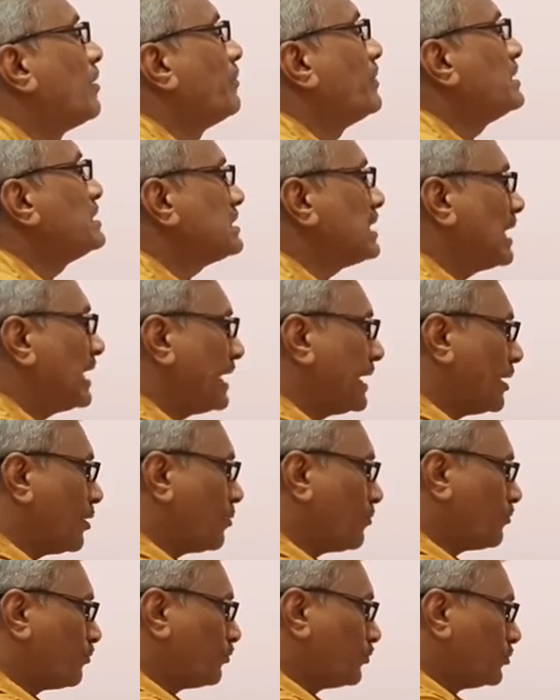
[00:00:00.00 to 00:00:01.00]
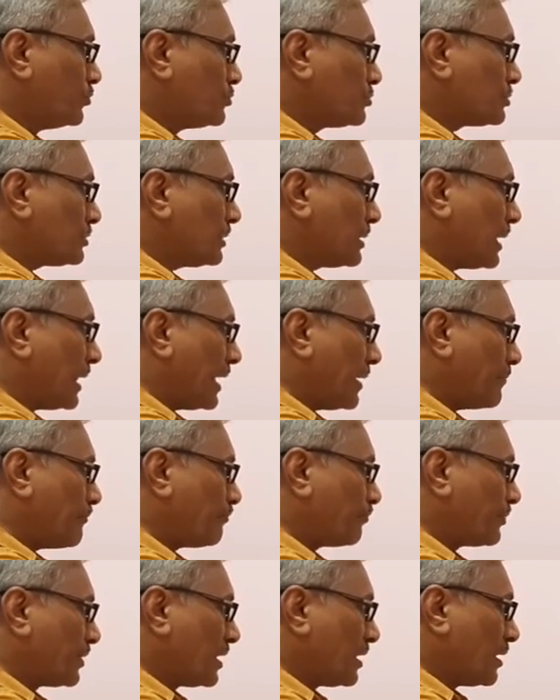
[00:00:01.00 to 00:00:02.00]
Means I have put them,
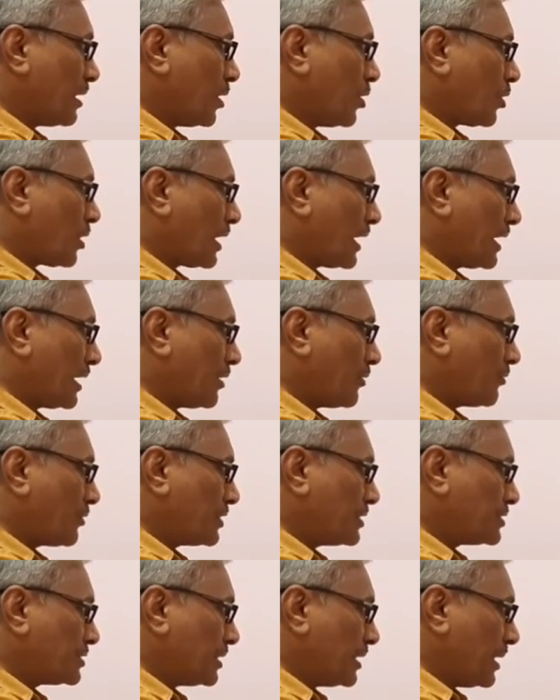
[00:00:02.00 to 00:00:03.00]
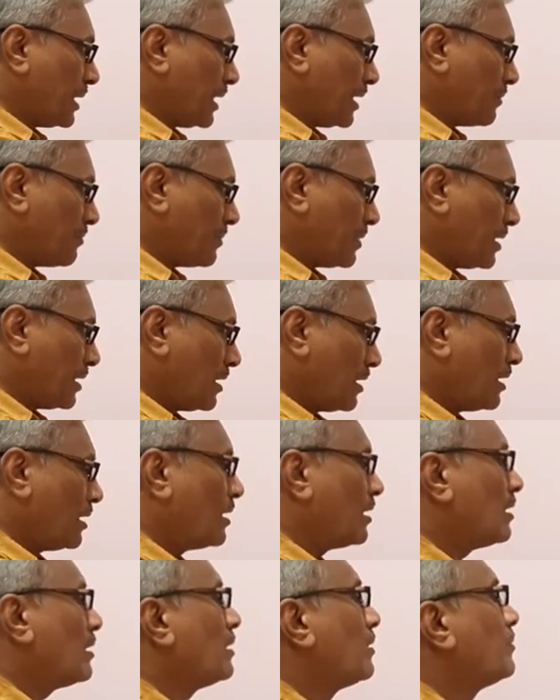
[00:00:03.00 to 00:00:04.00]
or I have written them
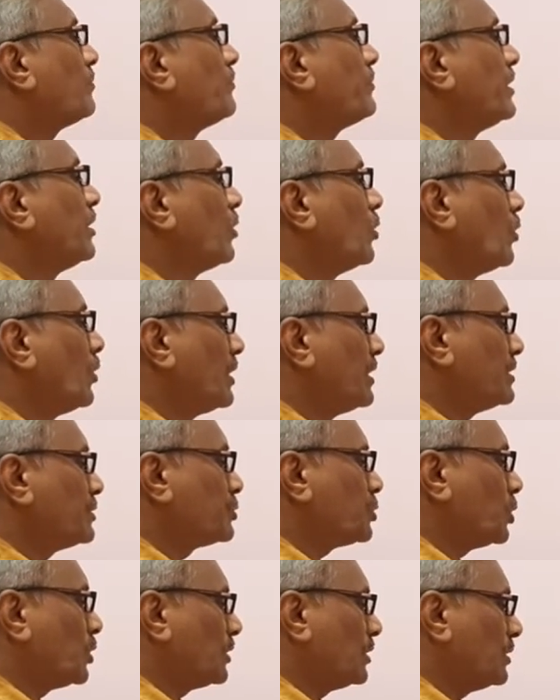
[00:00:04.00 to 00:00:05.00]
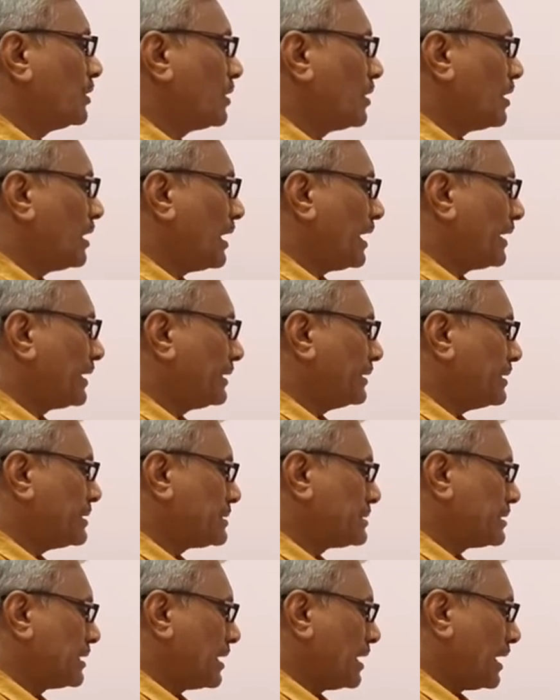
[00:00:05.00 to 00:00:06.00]
below each other like
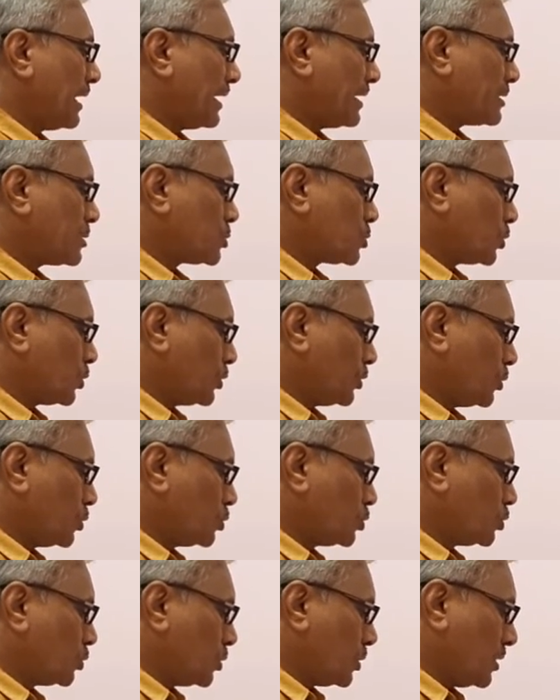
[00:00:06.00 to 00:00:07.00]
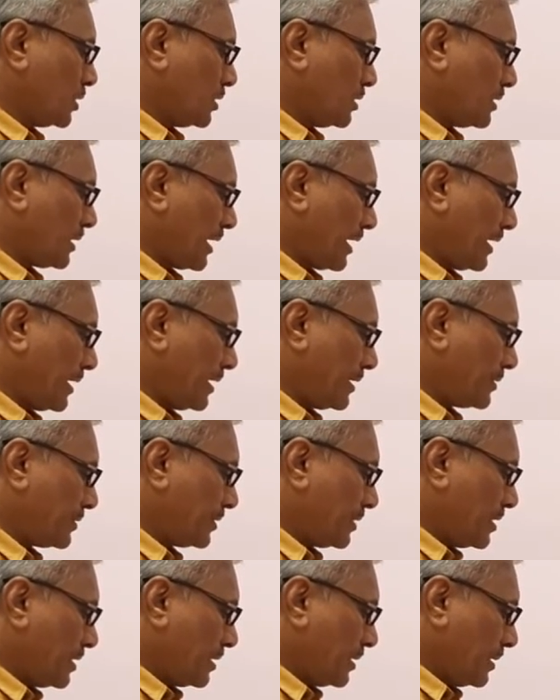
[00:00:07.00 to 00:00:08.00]
this. And so you should write
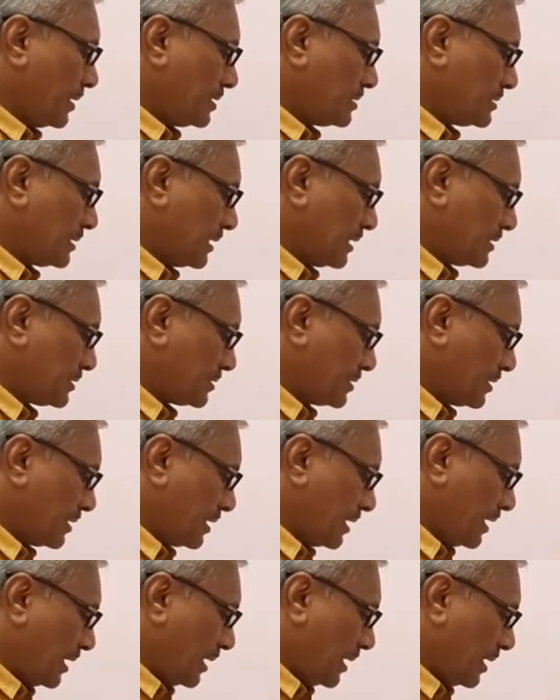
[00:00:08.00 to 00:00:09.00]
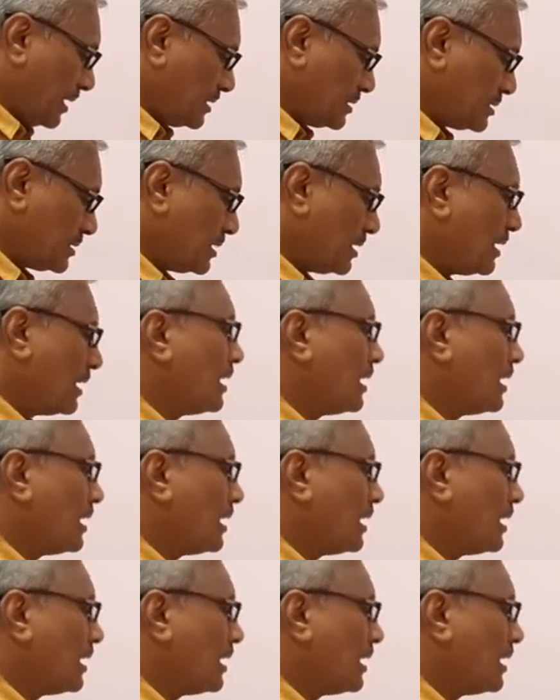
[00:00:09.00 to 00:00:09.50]
this letter in this